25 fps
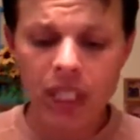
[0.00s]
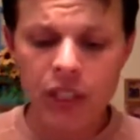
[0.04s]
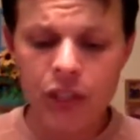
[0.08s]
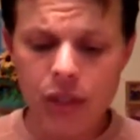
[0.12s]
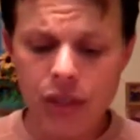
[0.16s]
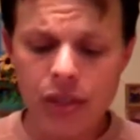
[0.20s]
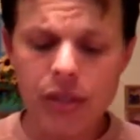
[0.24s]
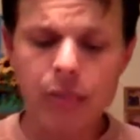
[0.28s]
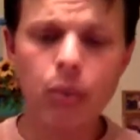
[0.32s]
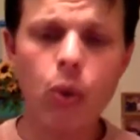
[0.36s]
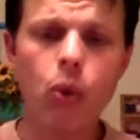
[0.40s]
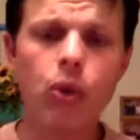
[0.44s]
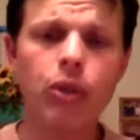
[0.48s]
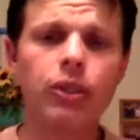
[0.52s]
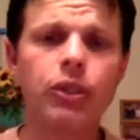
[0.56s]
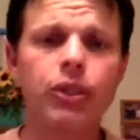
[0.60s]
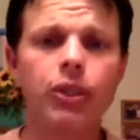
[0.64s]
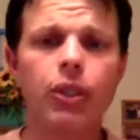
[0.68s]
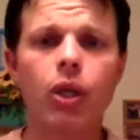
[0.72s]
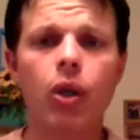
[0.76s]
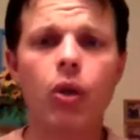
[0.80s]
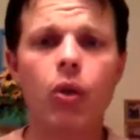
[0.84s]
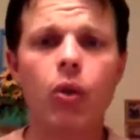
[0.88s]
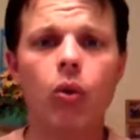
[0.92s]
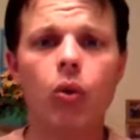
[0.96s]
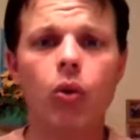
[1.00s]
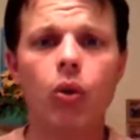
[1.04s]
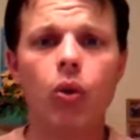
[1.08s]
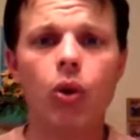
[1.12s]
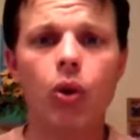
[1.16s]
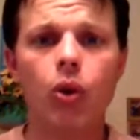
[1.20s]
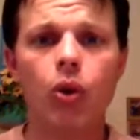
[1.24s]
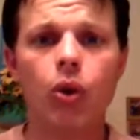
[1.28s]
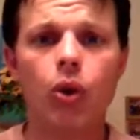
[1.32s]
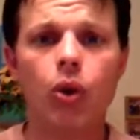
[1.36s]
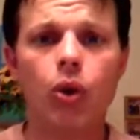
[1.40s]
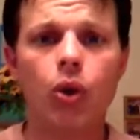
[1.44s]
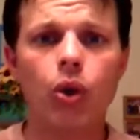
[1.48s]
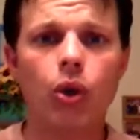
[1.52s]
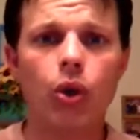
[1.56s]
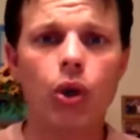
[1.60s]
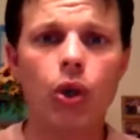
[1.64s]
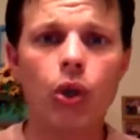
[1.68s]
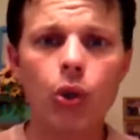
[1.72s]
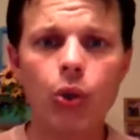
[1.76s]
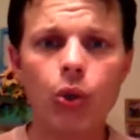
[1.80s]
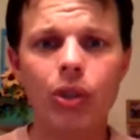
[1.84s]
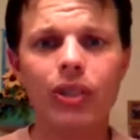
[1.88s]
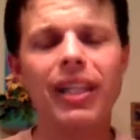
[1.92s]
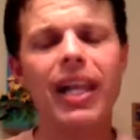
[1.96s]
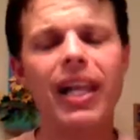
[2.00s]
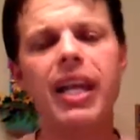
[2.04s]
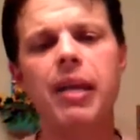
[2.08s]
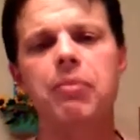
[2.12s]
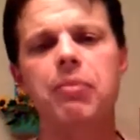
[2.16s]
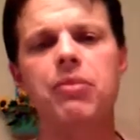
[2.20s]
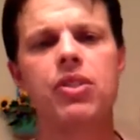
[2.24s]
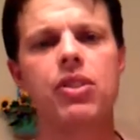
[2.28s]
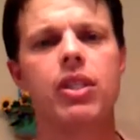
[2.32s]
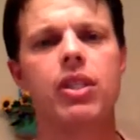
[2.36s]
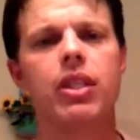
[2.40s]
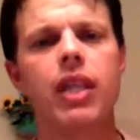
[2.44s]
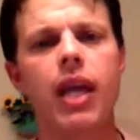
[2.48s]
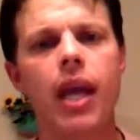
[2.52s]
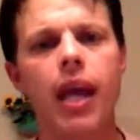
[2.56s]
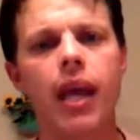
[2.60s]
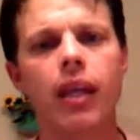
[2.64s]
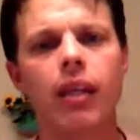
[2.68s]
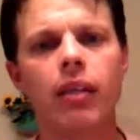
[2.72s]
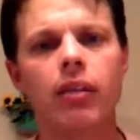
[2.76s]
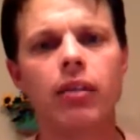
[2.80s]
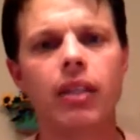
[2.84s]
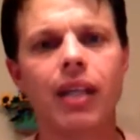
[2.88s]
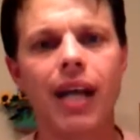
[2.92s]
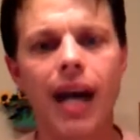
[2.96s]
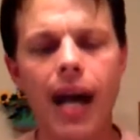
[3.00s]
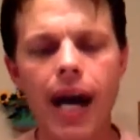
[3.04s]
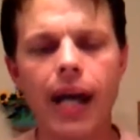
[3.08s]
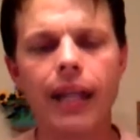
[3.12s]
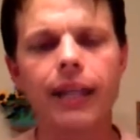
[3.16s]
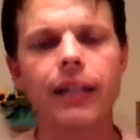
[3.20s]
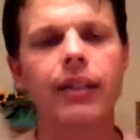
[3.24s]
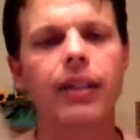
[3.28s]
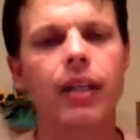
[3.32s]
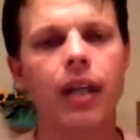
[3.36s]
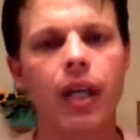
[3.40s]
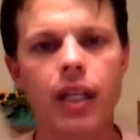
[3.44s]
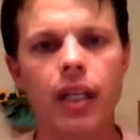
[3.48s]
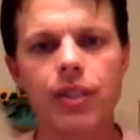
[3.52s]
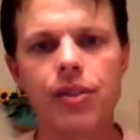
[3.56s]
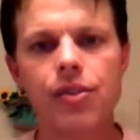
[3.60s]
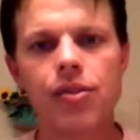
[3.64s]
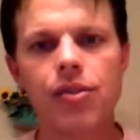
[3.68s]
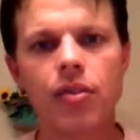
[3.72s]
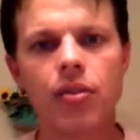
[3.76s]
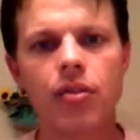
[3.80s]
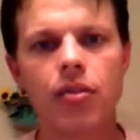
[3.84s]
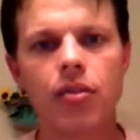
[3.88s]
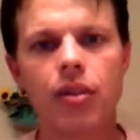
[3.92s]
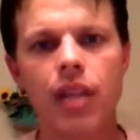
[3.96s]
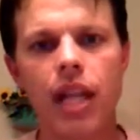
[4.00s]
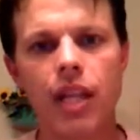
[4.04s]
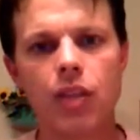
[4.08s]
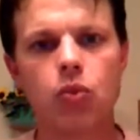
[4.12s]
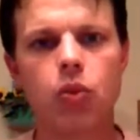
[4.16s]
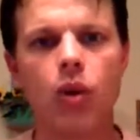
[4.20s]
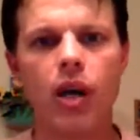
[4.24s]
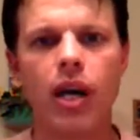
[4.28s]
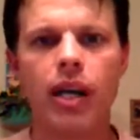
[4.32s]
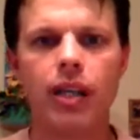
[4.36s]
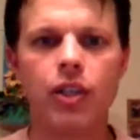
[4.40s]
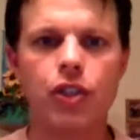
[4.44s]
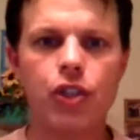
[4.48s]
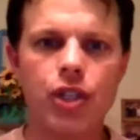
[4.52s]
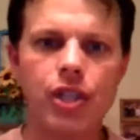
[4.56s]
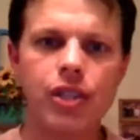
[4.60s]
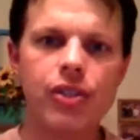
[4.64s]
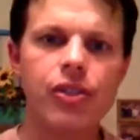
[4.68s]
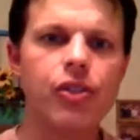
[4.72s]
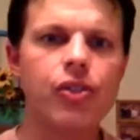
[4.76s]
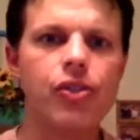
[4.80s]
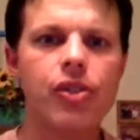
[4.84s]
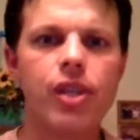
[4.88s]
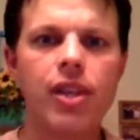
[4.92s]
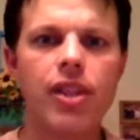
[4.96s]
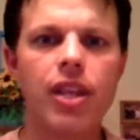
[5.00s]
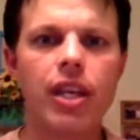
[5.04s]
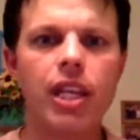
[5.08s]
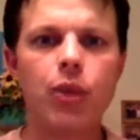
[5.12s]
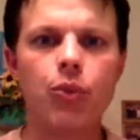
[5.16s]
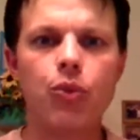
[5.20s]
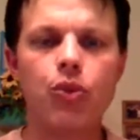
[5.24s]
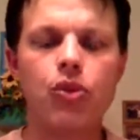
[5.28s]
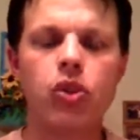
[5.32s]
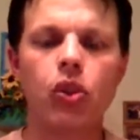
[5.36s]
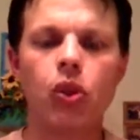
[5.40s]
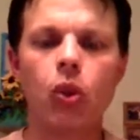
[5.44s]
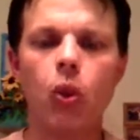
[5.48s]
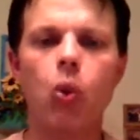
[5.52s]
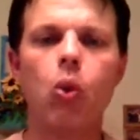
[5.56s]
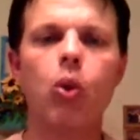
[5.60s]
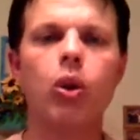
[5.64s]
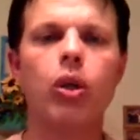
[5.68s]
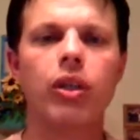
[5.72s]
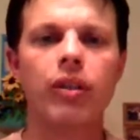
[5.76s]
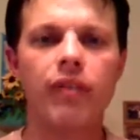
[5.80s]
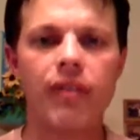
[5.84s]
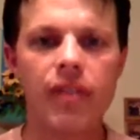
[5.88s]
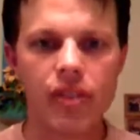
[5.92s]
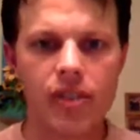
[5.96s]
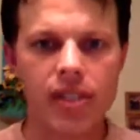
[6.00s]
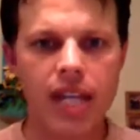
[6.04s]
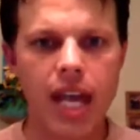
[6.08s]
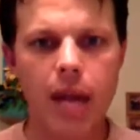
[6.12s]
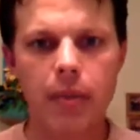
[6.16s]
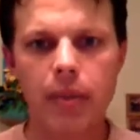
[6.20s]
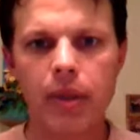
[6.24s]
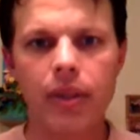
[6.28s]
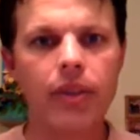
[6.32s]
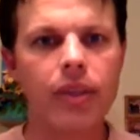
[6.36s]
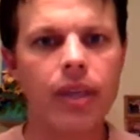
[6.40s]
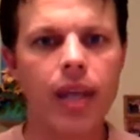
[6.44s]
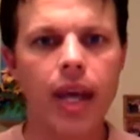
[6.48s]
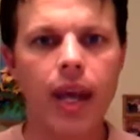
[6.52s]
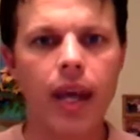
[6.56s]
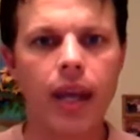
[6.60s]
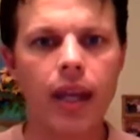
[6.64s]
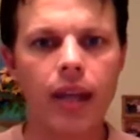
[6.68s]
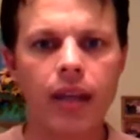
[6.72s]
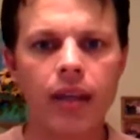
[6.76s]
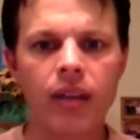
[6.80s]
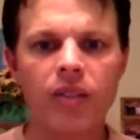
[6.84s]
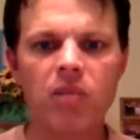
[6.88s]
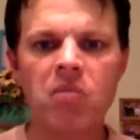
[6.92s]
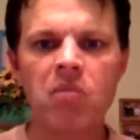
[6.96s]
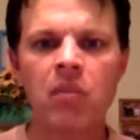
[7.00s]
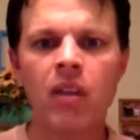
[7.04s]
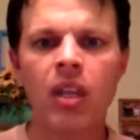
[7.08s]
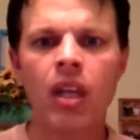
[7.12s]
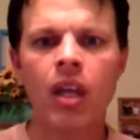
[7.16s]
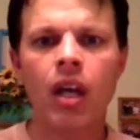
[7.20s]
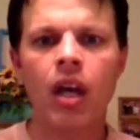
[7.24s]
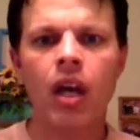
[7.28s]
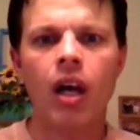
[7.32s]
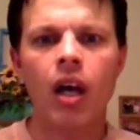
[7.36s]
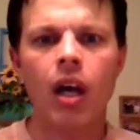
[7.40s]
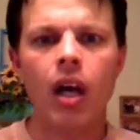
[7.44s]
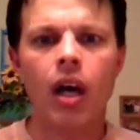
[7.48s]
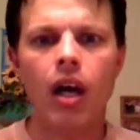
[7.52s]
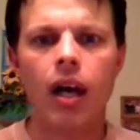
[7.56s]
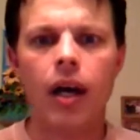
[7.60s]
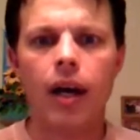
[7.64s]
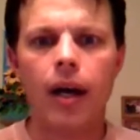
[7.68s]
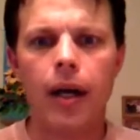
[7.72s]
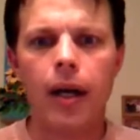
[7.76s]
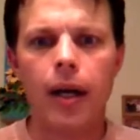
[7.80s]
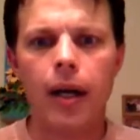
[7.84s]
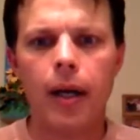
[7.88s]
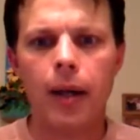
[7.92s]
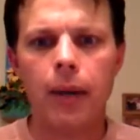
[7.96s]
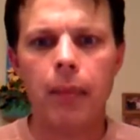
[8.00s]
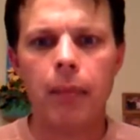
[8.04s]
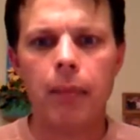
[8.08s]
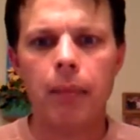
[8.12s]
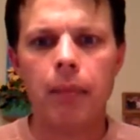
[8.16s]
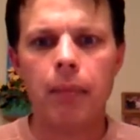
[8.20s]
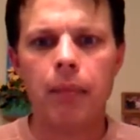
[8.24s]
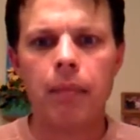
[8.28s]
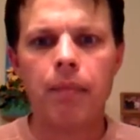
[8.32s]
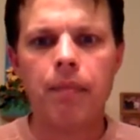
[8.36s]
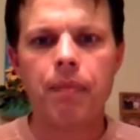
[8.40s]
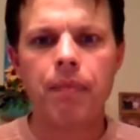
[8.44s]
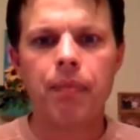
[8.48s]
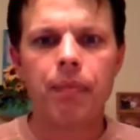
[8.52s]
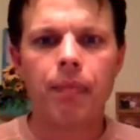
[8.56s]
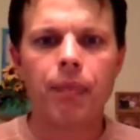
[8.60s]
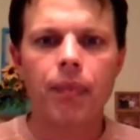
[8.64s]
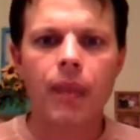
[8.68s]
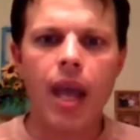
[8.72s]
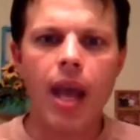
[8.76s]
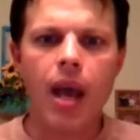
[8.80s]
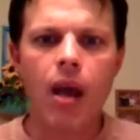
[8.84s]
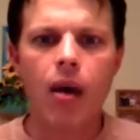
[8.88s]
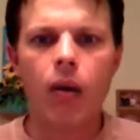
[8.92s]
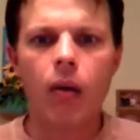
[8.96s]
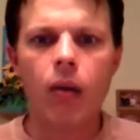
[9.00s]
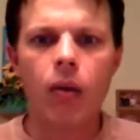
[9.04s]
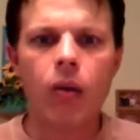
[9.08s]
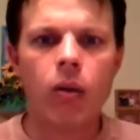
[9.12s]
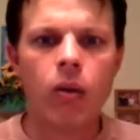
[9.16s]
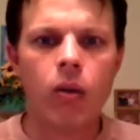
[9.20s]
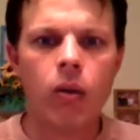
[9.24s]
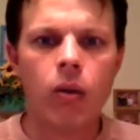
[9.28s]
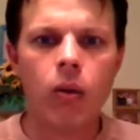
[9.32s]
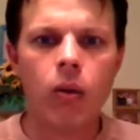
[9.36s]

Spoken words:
it's just important to know who claims the day. God does. That's why Jesus said that he was Lord of the Sabbath day. Now,